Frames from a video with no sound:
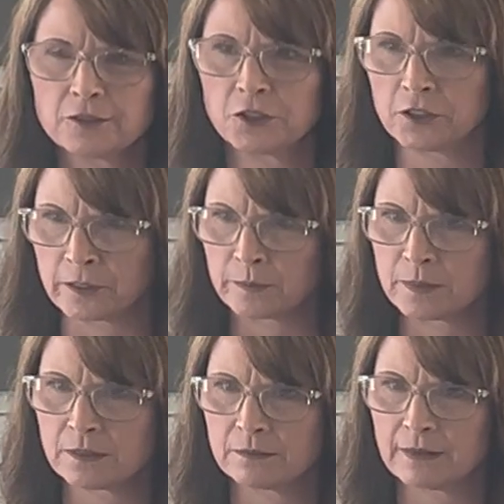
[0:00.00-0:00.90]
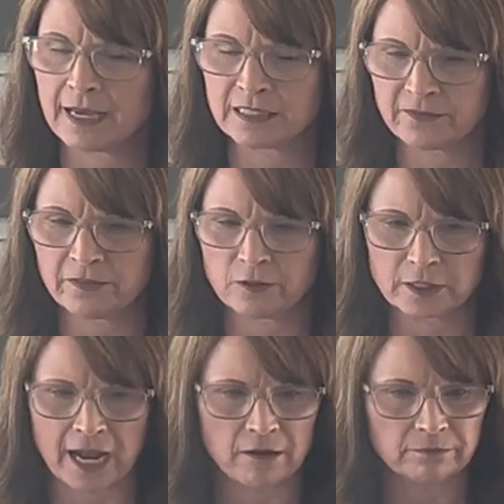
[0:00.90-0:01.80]
terms as it flows
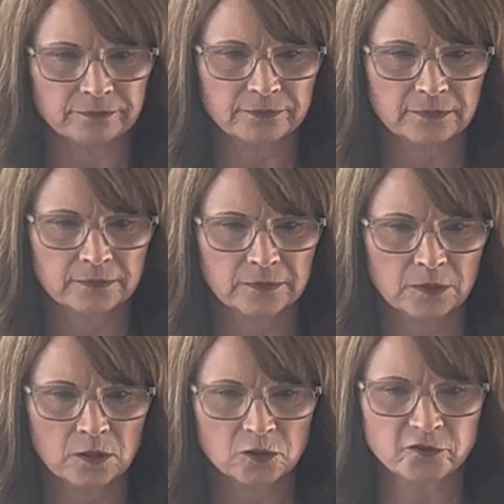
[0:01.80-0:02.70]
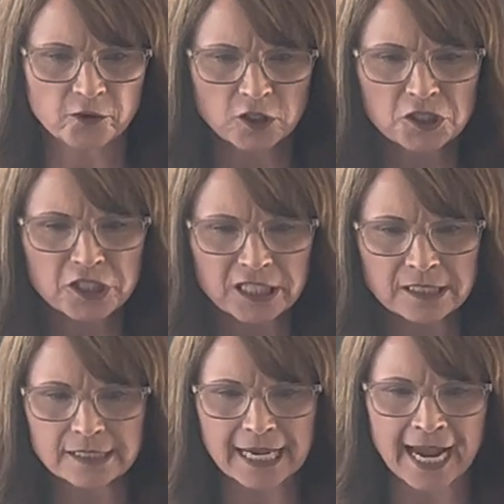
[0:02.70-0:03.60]
out. So first,
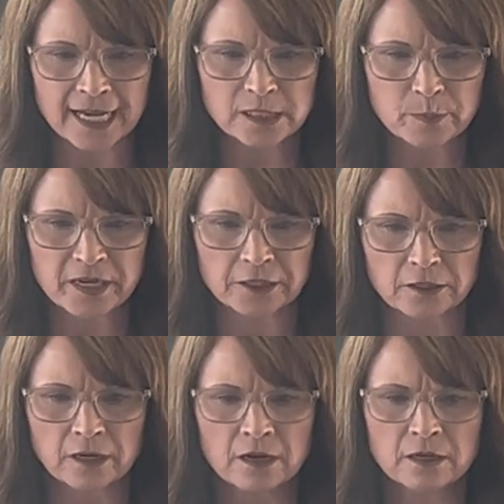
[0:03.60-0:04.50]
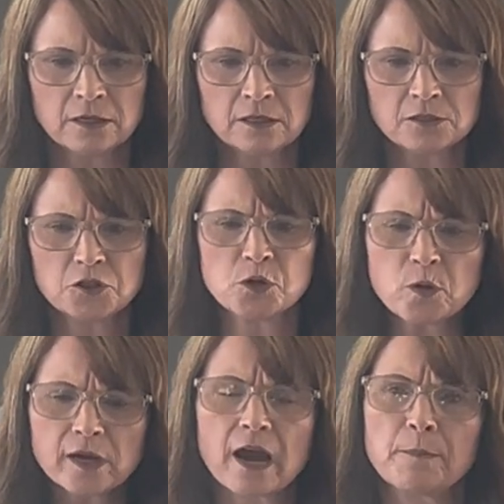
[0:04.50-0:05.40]
Jesus asked Peter, do you
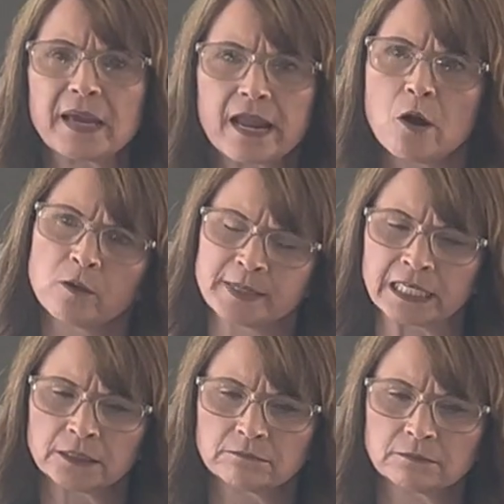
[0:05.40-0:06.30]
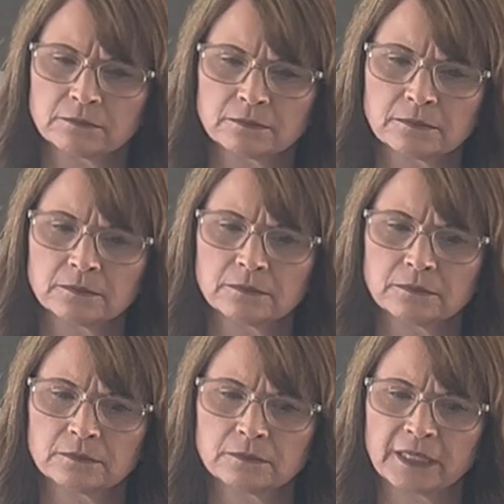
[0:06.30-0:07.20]
agapeo me?
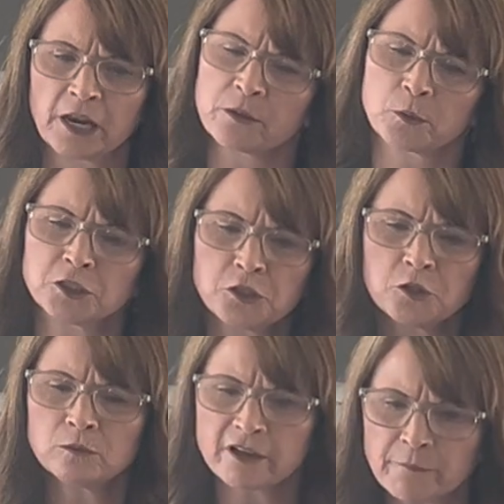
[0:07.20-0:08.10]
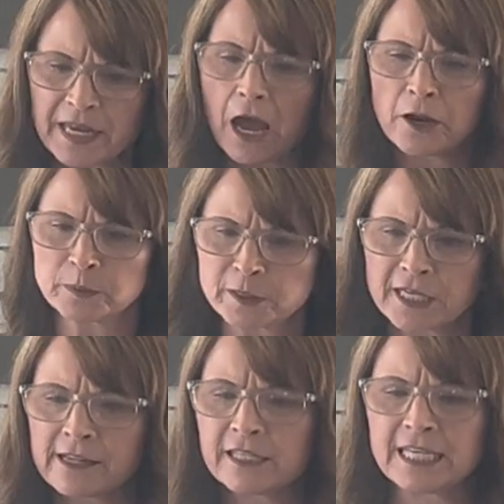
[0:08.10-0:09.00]
In other words, do you love me
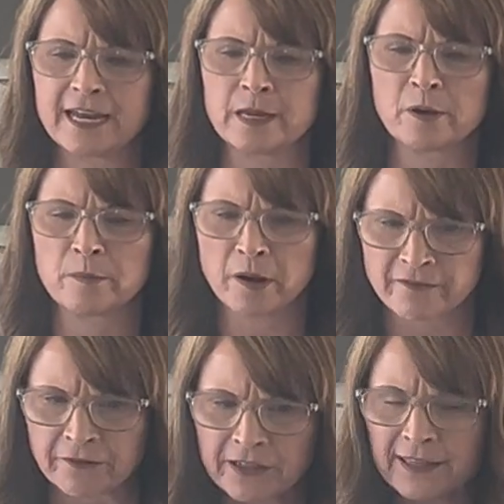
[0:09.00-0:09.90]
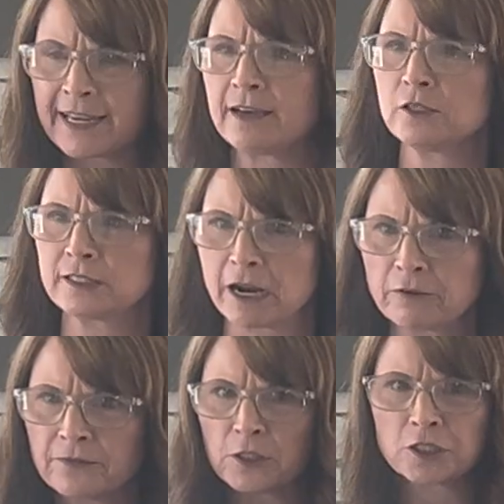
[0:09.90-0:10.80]
100% of the time above everything else,
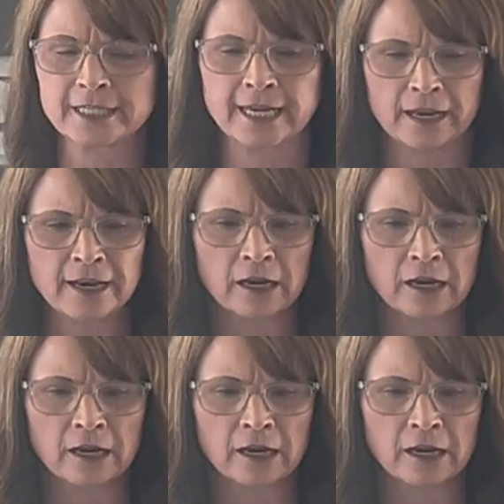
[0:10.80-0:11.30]
sacrificially and